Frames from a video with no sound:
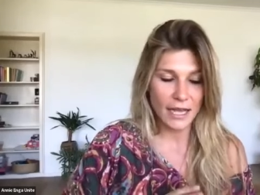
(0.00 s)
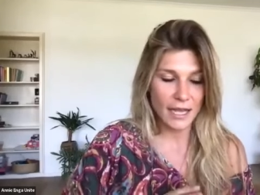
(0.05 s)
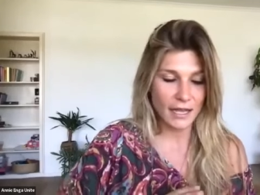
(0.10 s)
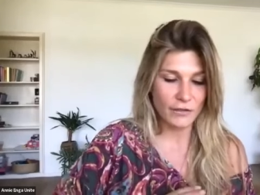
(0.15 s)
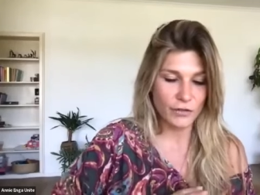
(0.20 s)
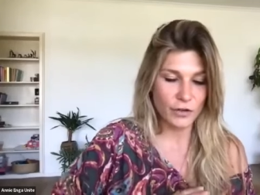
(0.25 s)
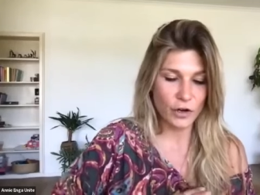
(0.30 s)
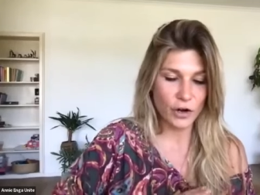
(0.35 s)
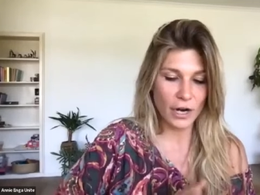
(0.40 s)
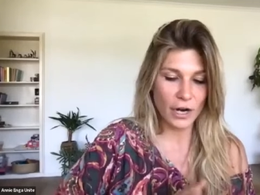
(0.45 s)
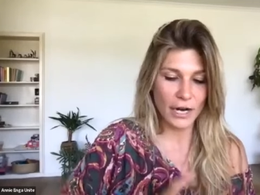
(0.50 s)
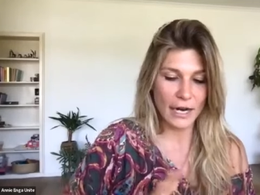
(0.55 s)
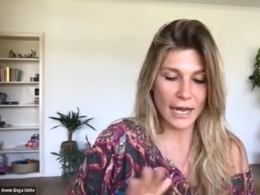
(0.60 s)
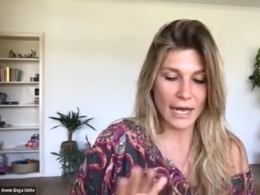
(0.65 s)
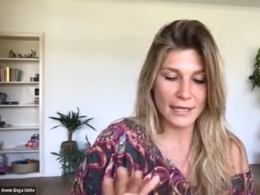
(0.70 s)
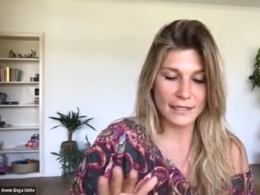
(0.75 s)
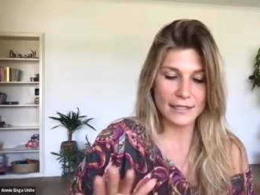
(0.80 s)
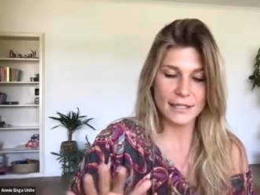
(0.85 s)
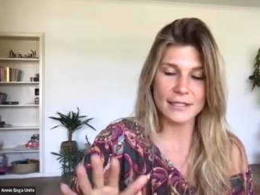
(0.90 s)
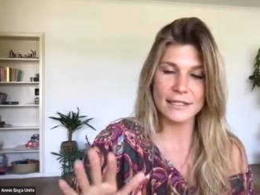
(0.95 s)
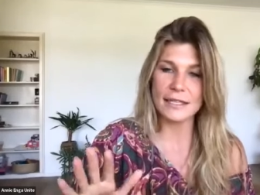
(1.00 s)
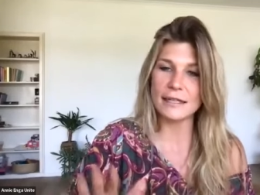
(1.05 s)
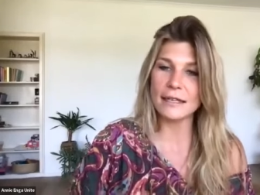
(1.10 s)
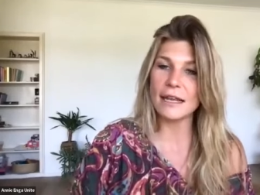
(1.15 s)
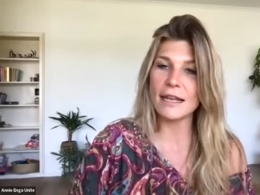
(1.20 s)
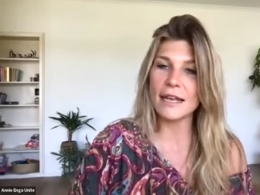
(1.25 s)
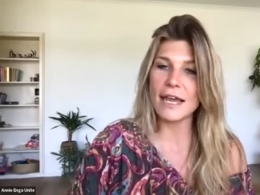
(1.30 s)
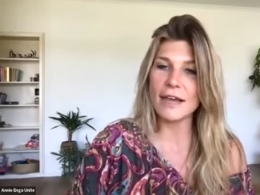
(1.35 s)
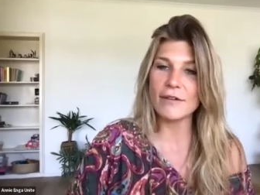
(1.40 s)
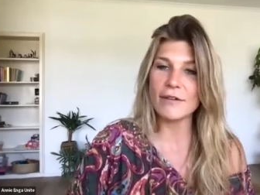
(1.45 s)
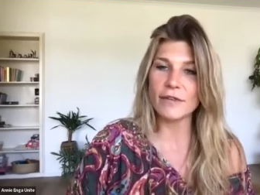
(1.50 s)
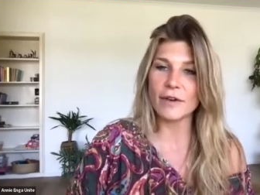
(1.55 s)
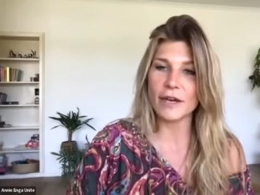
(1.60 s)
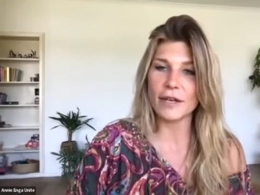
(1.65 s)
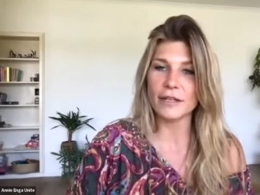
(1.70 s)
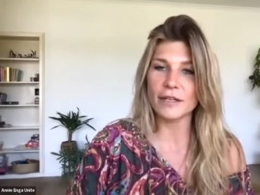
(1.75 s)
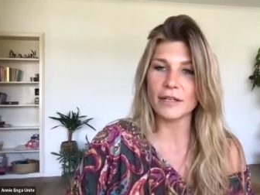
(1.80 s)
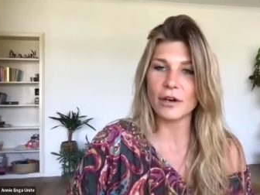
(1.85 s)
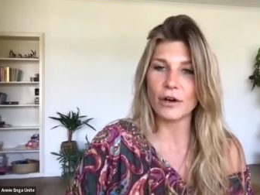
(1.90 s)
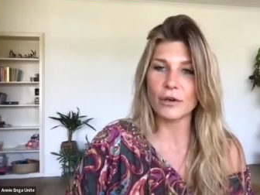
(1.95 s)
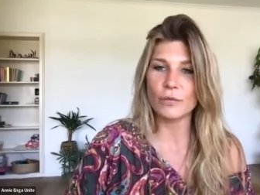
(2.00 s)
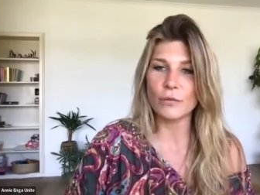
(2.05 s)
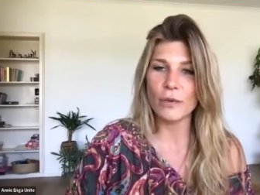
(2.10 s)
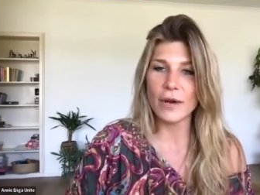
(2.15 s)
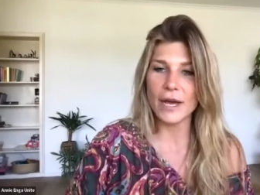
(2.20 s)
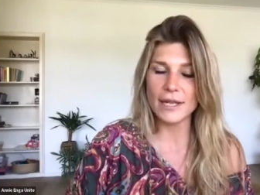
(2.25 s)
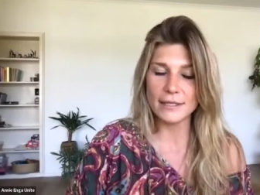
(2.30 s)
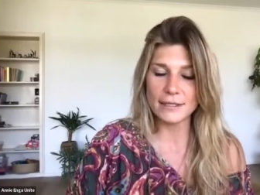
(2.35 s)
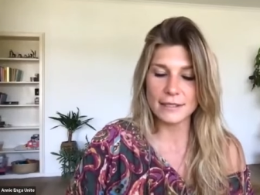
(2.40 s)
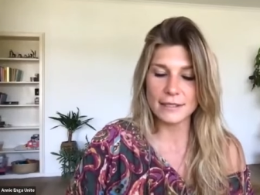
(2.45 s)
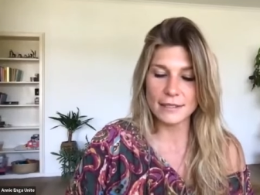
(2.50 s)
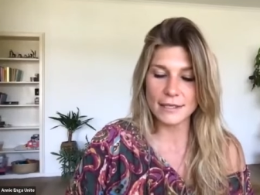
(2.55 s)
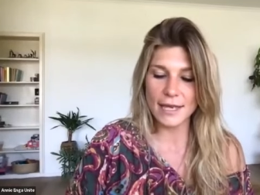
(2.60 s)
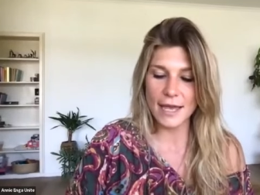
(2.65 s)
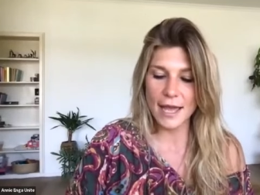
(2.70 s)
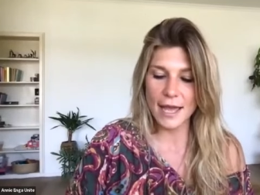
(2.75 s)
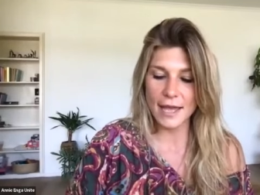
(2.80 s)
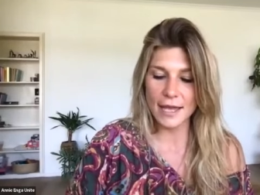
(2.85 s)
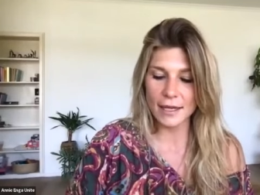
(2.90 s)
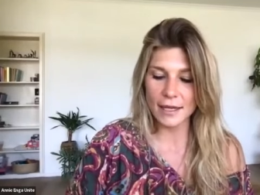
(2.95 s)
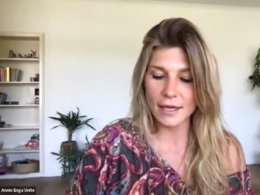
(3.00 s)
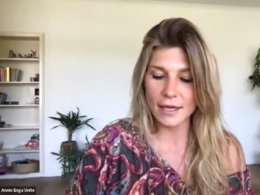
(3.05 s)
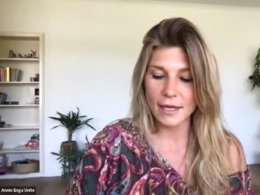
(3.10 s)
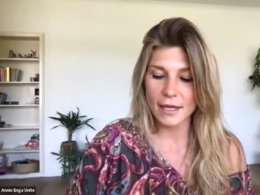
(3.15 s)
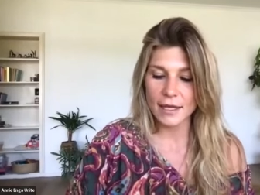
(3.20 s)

If your class is at 11 on Wednesday,